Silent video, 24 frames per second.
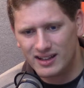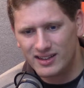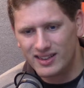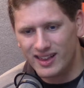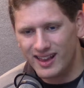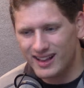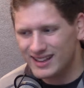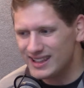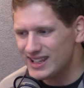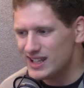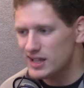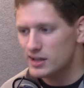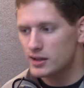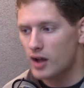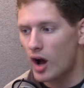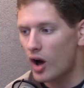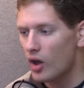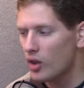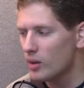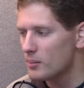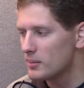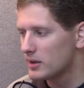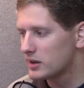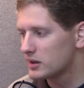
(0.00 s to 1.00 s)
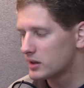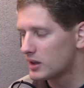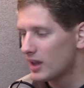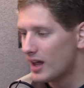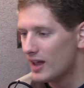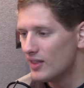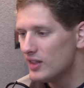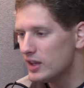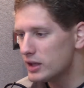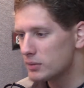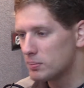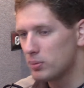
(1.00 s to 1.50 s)
Like, these columnists,
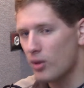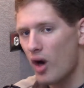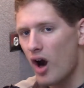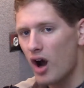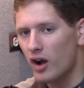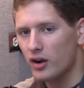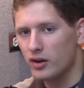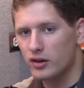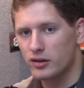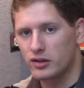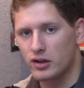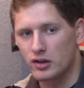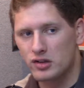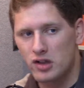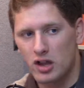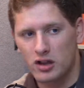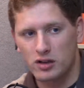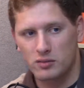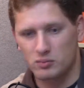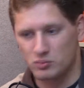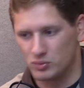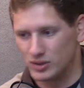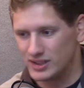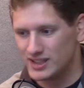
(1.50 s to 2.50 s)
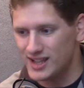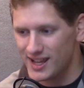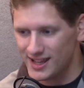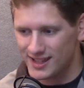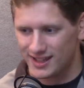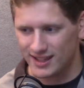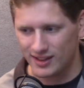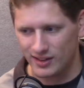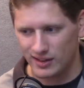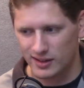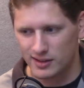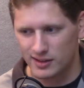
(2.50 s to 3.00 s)
these bloggers are just
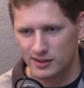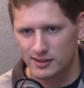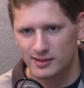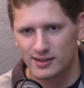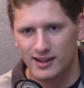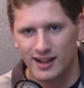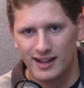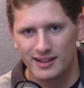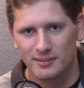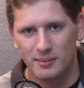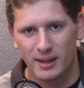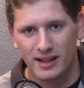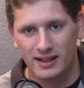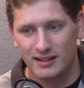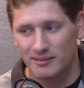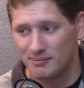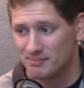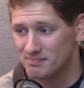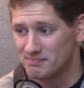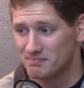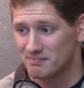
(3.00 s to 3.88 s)
ridiculous. I'm like,